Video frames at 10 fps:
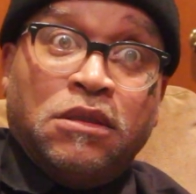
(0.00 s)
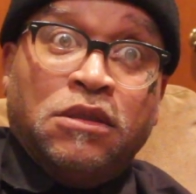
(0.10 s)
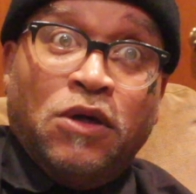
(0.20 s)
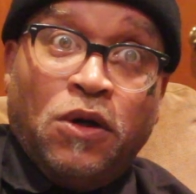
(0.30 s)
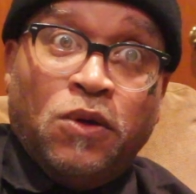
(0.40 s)

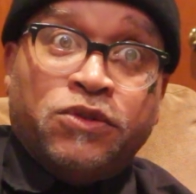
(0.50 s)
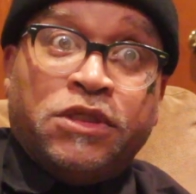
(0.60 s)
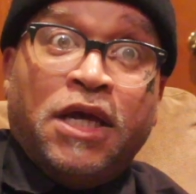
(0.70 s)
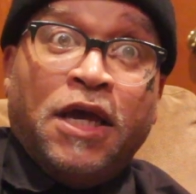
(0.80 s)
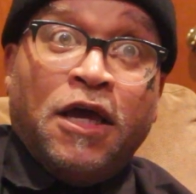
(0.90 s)
You know what I'm
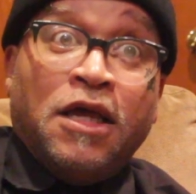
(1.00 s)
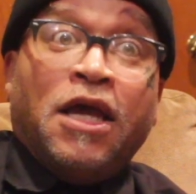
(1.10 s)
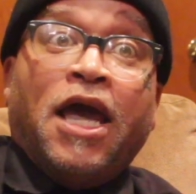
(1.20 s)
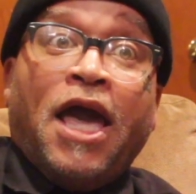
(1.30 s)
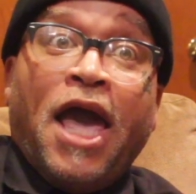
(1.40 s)
saying?
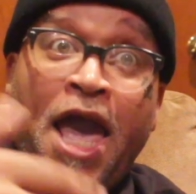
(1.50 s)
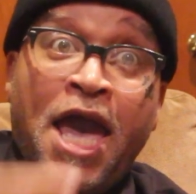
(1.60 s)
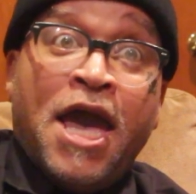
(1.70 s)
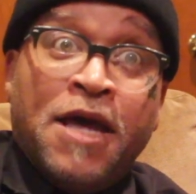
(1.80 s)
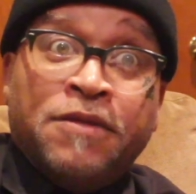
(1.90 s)

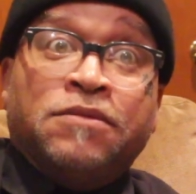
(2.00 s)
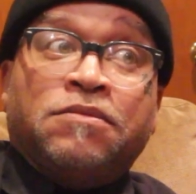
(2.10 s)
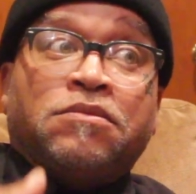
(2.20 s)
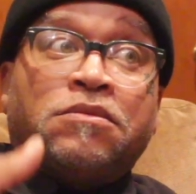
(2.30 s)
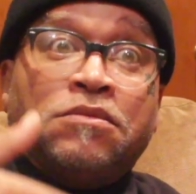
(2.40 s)
And
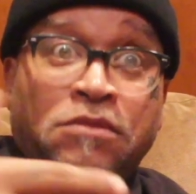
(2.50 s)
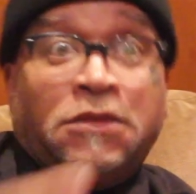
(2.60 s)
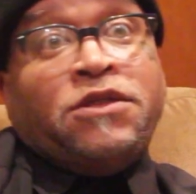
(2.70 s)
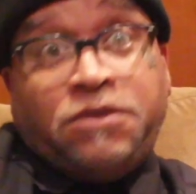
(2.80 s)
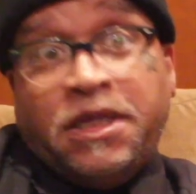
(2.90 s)

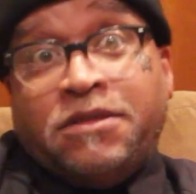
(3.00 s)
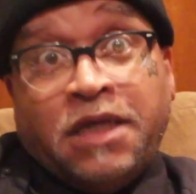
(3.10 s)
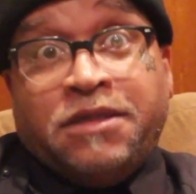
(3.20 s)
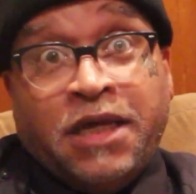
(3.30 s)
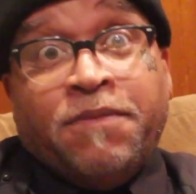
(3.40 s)

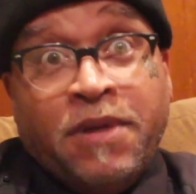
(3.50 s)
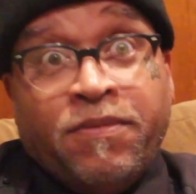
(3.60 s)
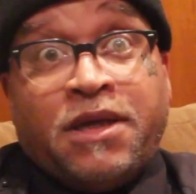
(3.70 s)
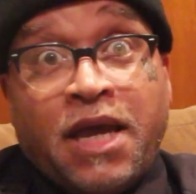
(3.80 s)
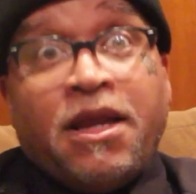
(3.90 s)
it
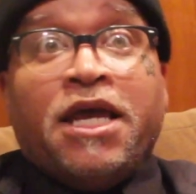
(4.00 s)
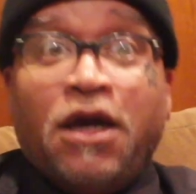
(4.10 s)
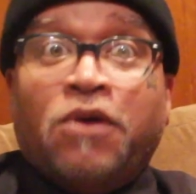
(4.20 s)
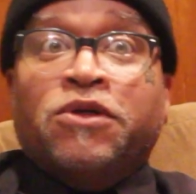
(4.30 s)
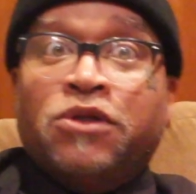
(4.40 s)
became like,
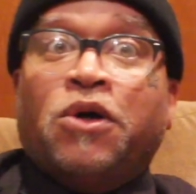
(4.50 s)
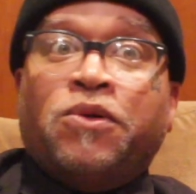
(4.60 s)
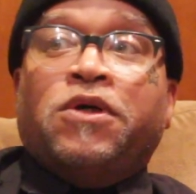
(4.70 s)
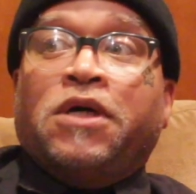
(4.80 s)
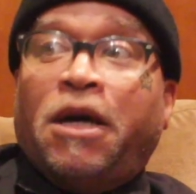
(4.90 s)
yo, you
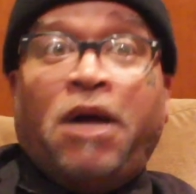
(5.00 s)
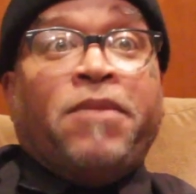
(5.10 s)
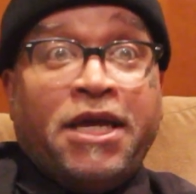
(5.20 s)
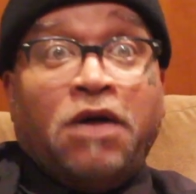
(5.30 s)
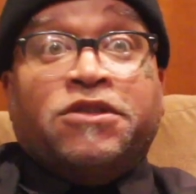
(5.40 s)
know,
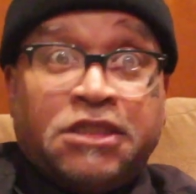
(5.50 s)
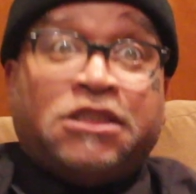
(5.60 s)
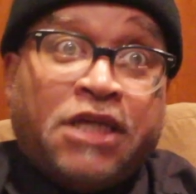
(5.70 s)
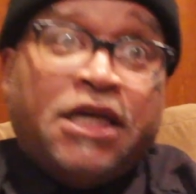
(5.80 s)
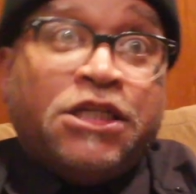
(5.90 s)
I'm like, yo, this
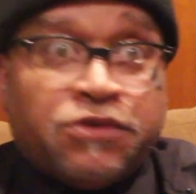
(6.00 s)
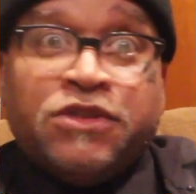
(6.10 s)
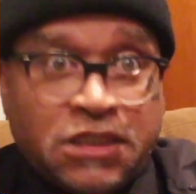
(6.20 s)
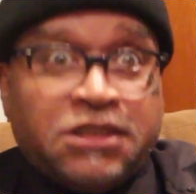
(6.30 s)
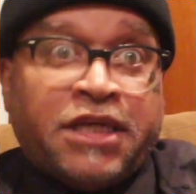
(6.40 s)
is the
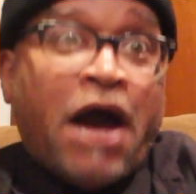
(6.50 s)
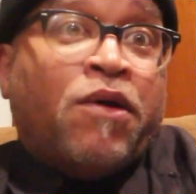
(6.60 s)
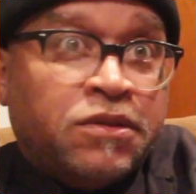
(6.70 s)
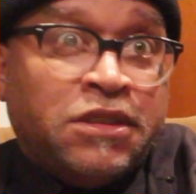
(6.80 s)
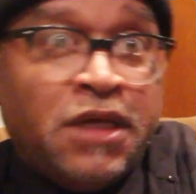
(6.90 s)
history. This is
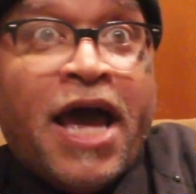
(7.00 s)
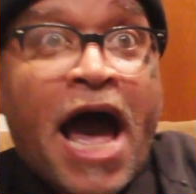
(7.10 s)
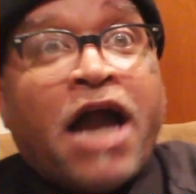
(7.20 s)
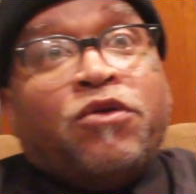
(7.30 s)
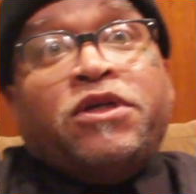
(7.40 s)
how,
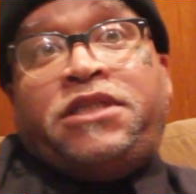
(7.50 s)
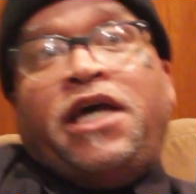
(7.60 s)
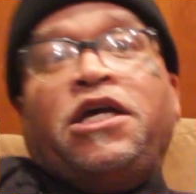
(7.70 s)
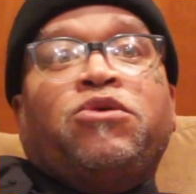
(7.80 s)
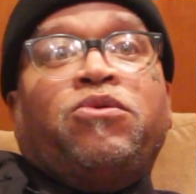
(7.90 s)
I can only
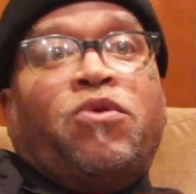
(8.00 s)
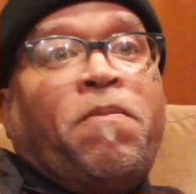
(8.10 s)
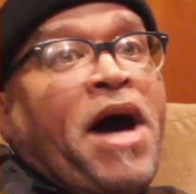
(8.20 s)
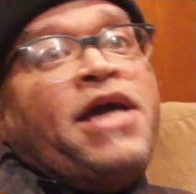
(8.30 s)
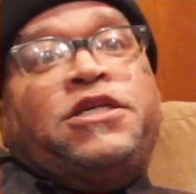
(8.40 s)
tell you
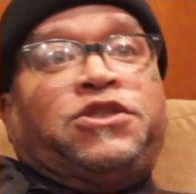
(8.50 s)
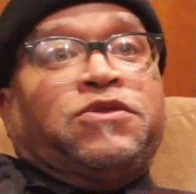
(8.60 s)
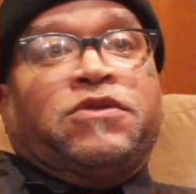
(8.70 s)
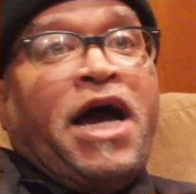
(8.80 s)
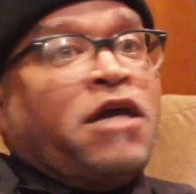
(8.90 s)
my
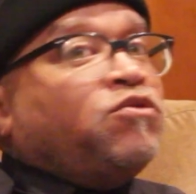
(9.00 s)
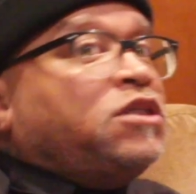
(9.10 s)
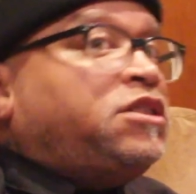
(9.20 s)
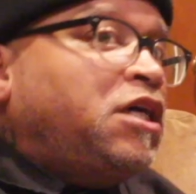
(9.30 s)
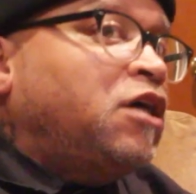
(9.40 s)
history. I can
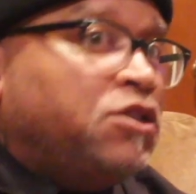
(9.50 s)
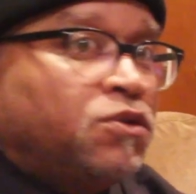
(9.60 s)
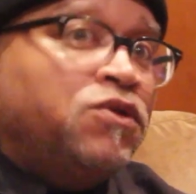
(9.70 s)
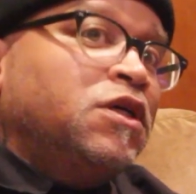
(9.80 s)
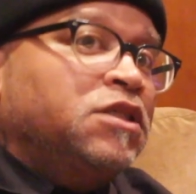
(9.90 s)
only tell
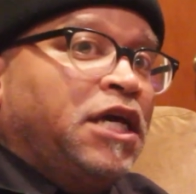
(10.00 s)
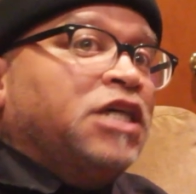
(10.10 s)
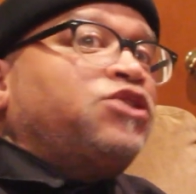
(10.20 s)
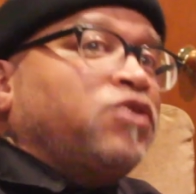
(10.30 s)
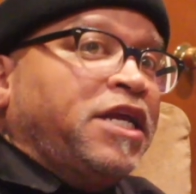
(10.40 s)
you the
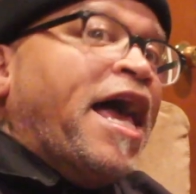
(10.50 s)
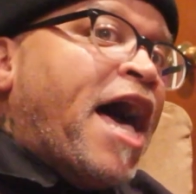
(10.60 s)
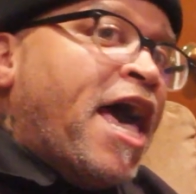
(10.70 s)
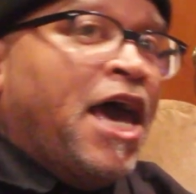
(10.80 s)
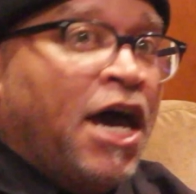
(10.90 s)
history that
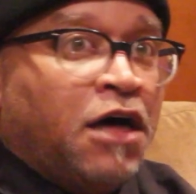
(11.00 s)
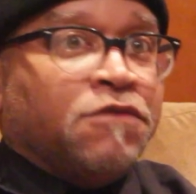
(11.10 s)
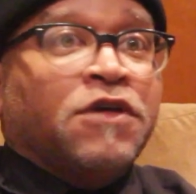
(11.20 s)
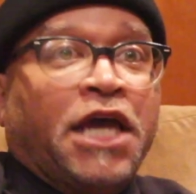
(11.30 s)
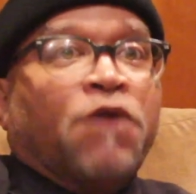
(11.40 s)
I
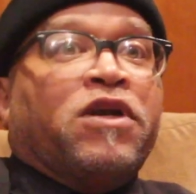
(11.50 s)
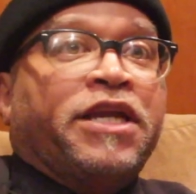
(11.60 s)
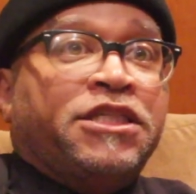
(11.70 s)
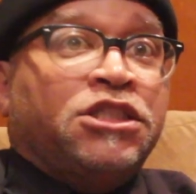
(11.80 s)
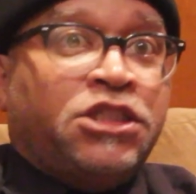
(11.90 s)
have in
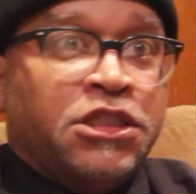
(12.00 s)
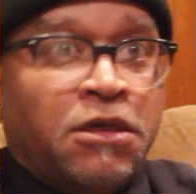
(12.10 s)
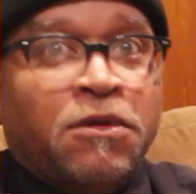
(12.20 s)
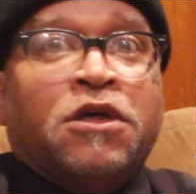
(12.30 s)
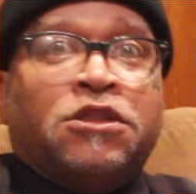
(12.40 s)

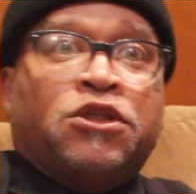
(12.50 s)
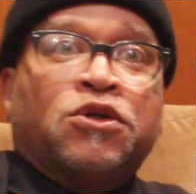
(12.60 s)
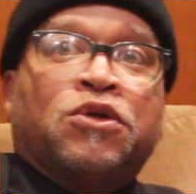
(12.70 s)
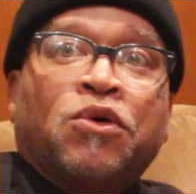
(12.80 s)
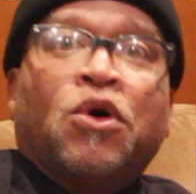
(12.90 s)
relationship
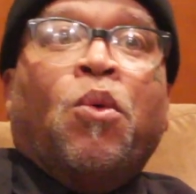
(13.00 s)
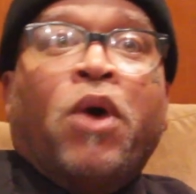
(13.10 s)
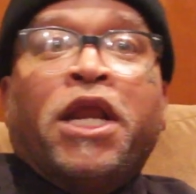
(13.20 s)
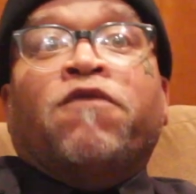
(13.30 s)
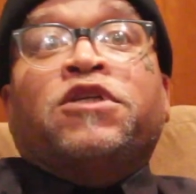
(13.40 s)
to
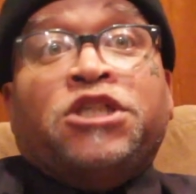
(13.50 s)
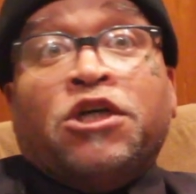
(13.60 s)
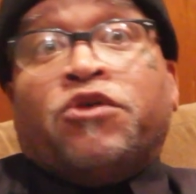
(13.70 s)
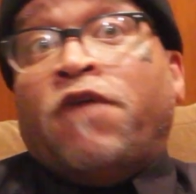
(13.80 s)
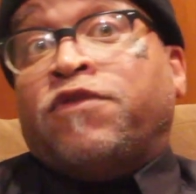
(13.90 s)
whatever
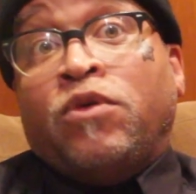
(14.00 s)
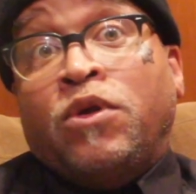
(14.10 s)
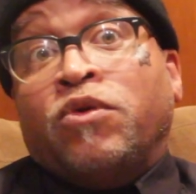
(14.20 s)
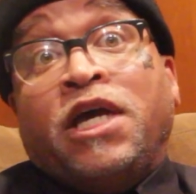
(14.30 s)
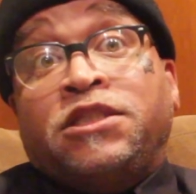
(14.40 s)
geographical
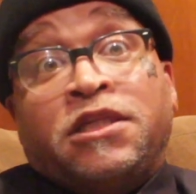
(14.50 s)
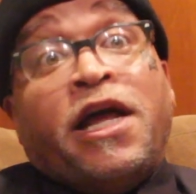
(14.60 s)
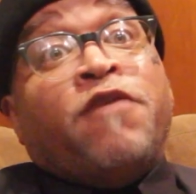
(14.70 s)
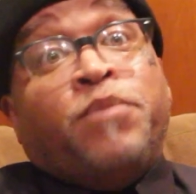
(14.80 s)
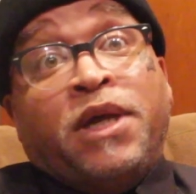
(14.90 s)
location
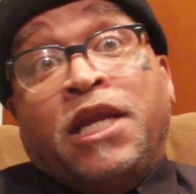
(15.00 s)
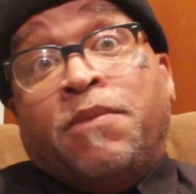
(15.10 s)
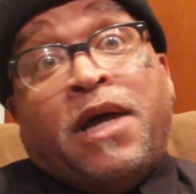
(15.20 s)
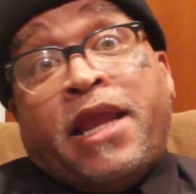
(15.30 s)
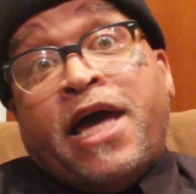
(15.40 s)
that I've been
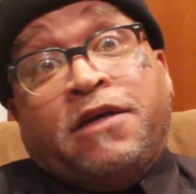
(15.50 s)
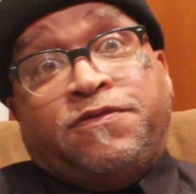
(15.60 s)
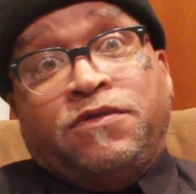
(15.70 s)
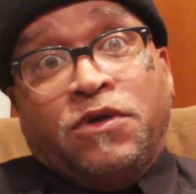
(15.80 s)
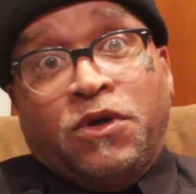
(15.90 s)
in my life.
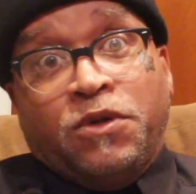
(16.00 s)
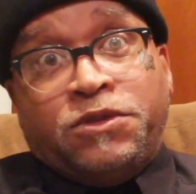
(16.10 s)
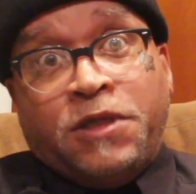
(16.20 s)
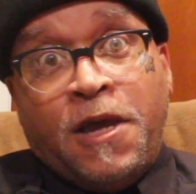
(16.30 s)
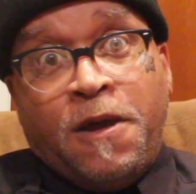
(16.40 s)
You know what
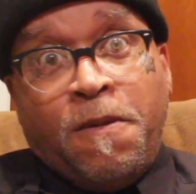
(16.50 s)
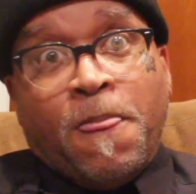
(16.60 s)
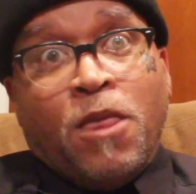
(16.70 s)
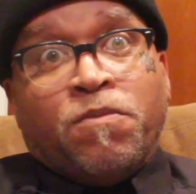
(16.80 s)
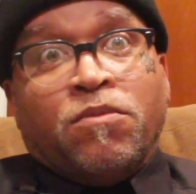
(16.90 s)
I'm saying?
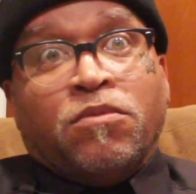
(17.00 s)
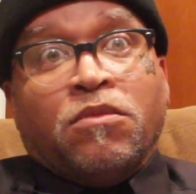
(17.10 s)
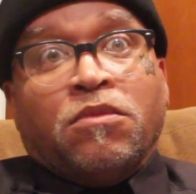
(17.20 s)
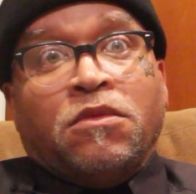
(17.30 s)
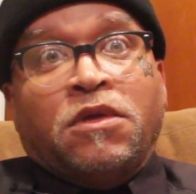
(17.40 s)
You know
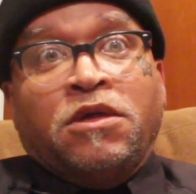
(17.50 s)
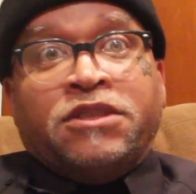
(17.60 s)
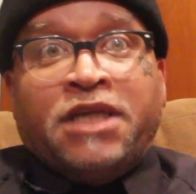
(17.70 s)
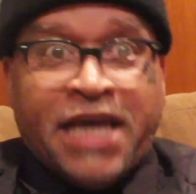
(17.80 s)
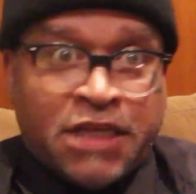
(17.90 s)
what
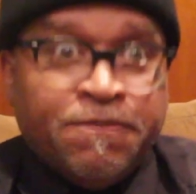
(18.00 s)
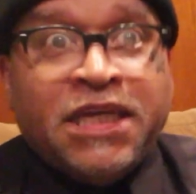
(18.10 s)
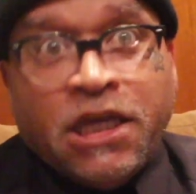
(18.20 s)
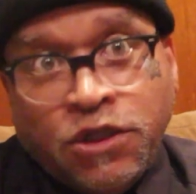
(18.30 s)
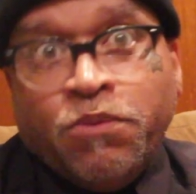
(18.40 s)
I'm saying? That's
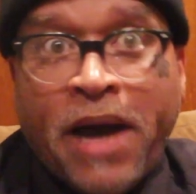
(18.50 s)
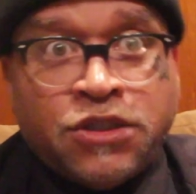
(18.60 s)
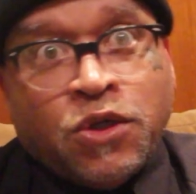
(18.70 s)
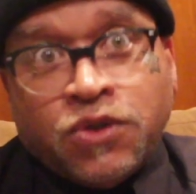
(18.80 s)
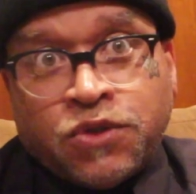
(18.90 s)
me giving you my
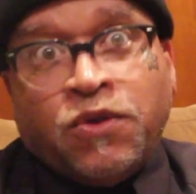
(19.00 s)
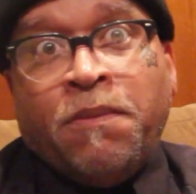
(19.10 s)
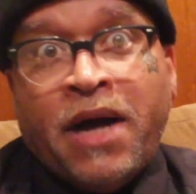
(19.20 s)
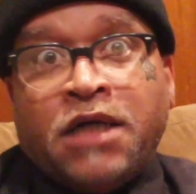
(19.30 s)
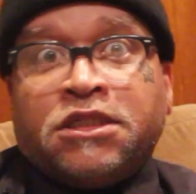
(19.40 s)
total
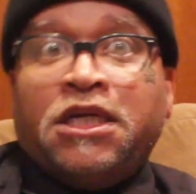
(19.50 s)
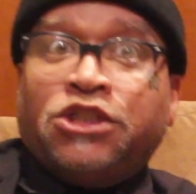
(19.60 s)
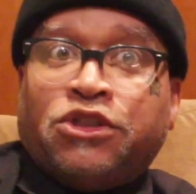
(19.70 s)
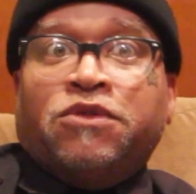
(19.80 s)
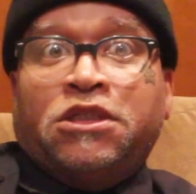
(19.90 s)
square miles of
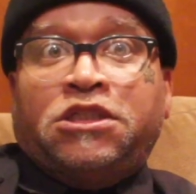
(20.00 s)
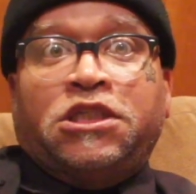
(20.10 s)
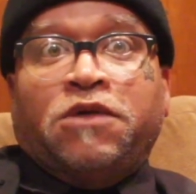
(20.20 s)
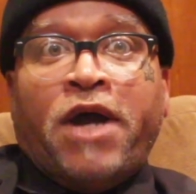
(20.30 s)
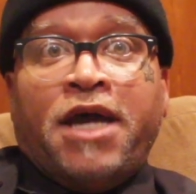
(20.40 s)
history and
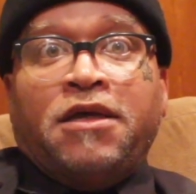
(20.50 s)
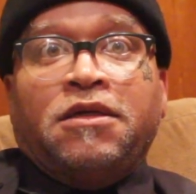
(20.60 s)
shit, right?